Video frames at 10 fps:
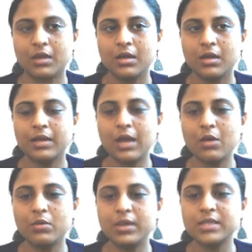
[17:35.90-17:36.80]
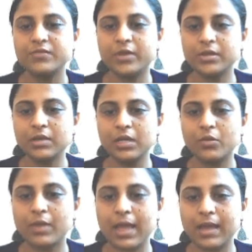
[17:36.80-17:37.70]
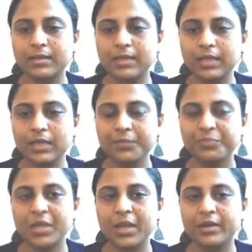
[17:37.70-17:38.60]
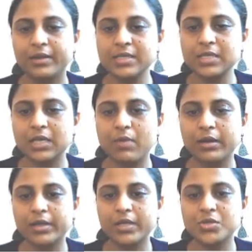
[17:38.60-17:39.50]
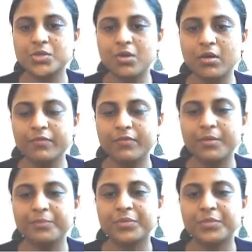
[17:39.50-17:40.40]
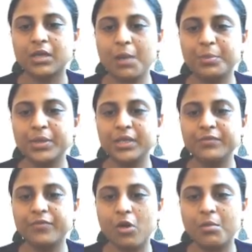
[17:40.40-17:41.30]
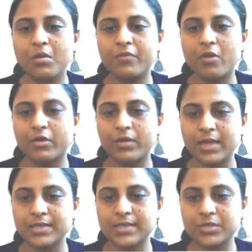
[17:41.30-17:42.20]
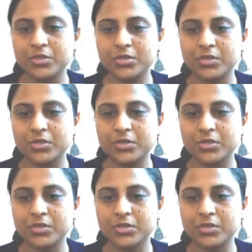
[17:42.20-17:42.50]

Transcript: Now let's further look at the disadvantages of company form of organization.